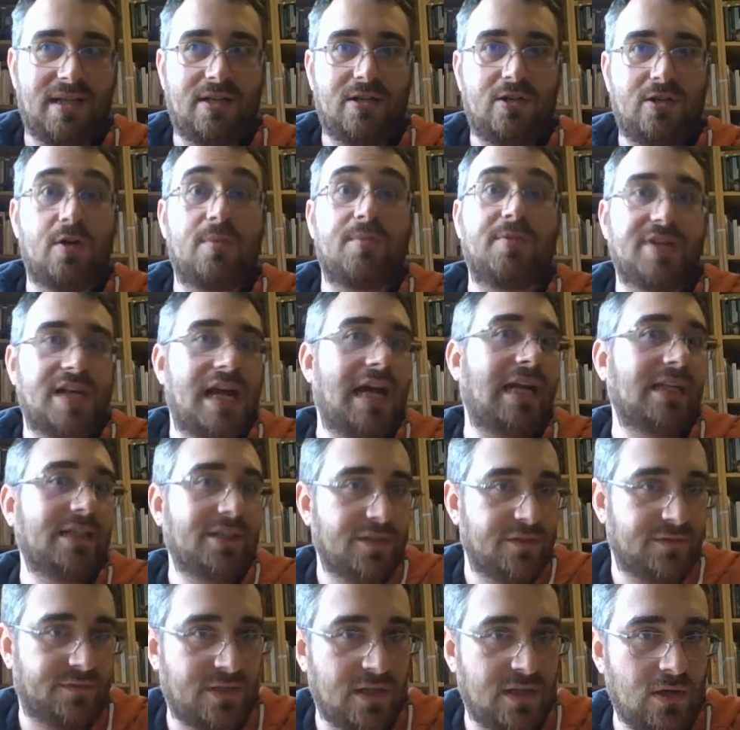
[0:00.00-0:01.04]

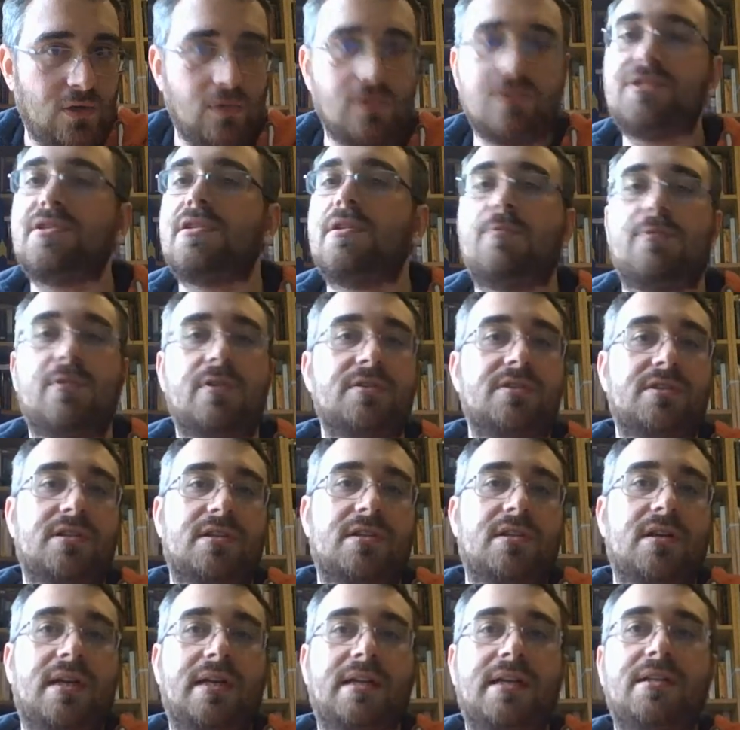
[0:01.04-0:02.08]
commonality of goals. There was
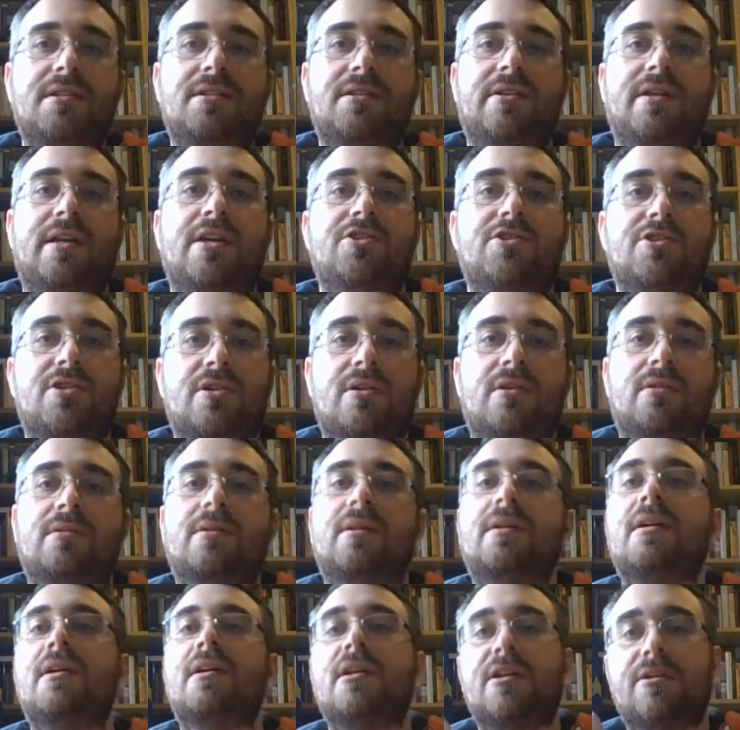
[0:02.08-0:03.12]
an international
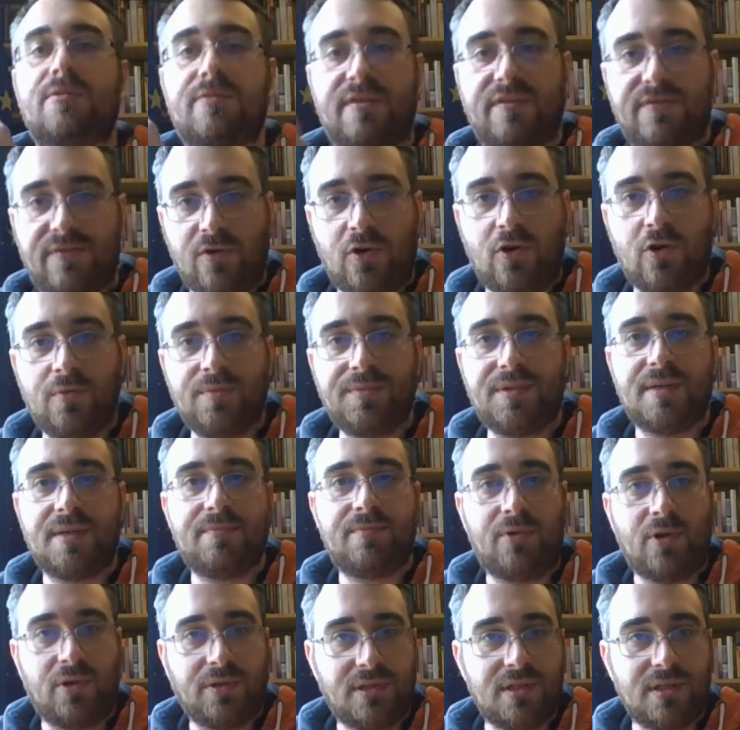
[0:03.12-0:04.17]
Reformed and
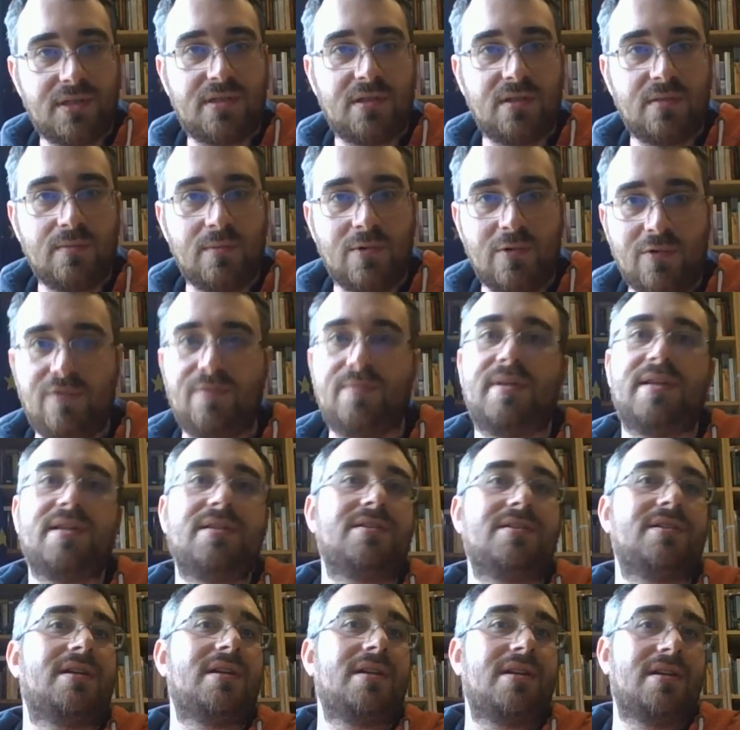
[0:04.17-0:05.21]
Protestant
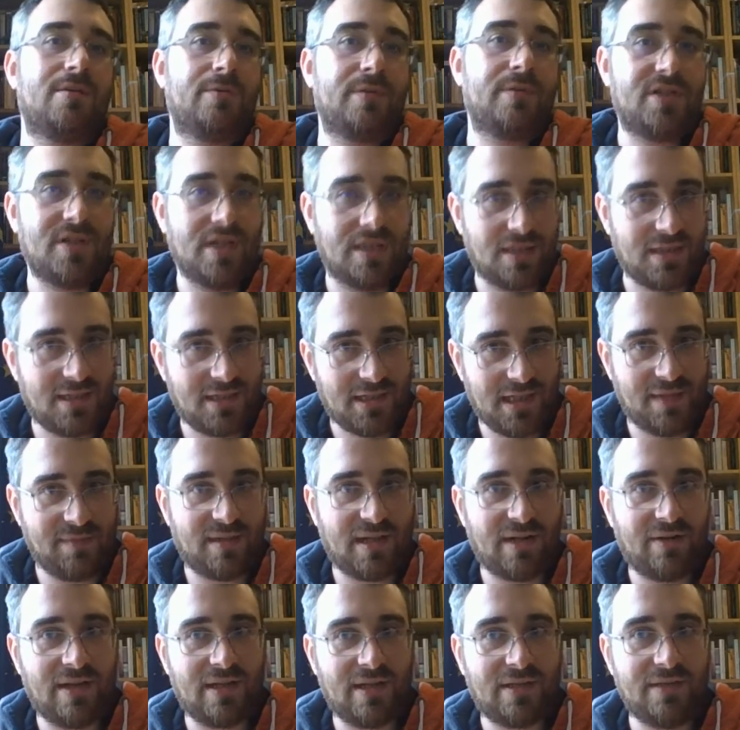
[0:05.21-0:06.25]
movement, which had the same
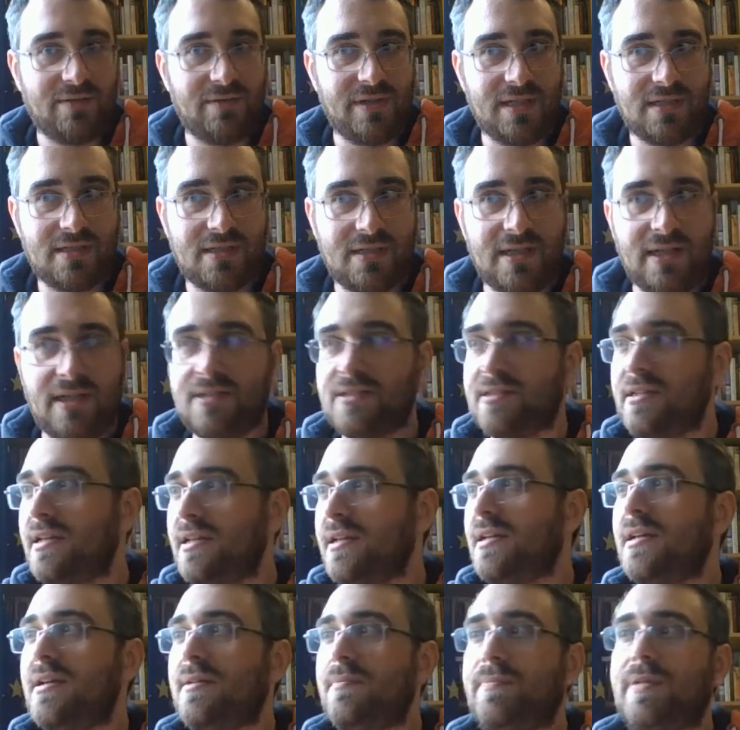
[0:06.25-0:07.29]
characteristics.
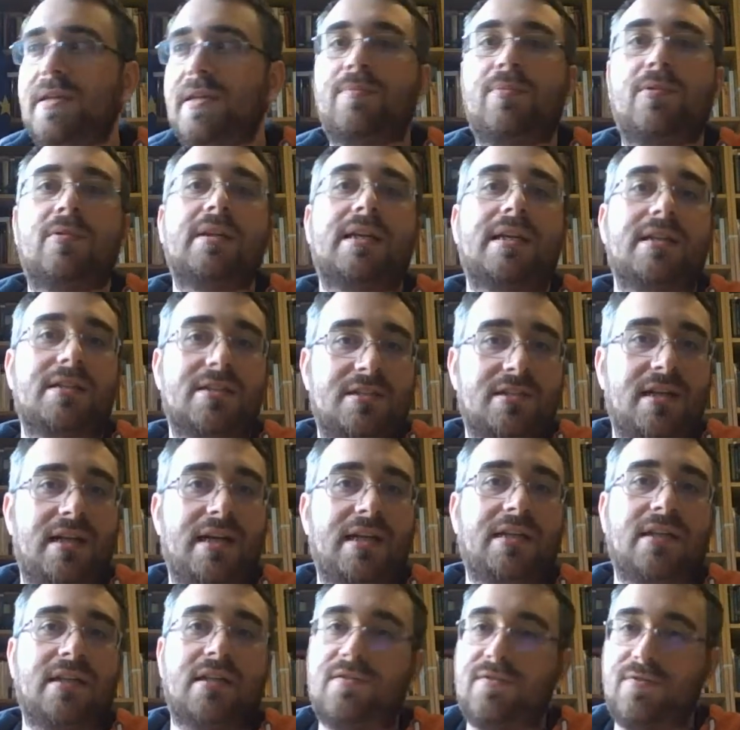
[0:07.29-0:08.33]
People
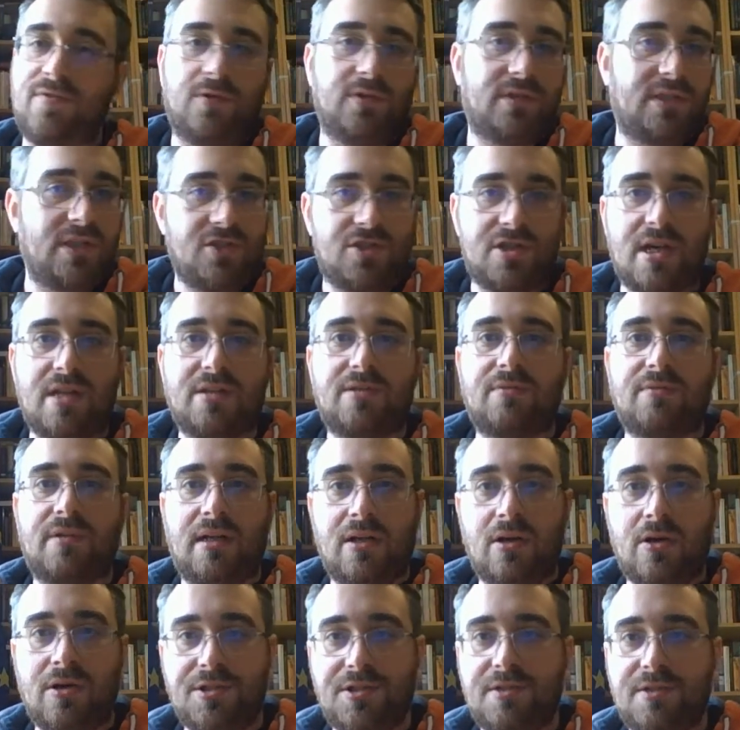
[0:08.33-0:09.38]
inside it fought each other a
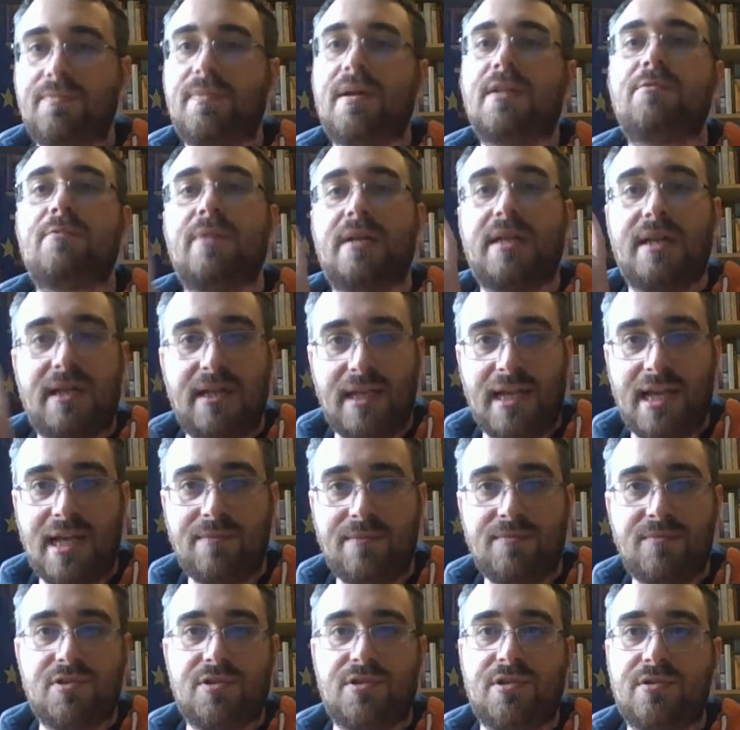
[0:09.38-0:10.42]
lot, but when it
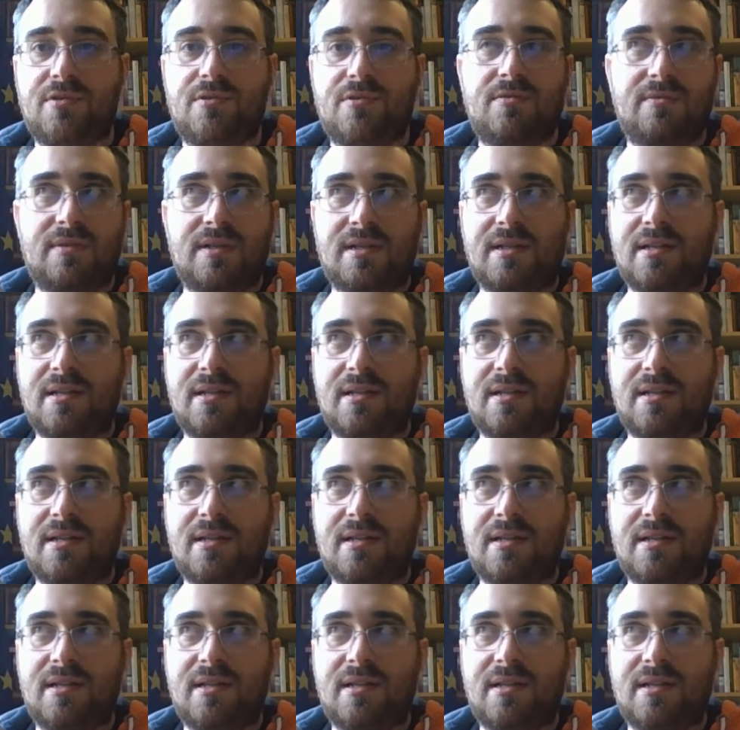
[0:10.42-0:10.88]
came to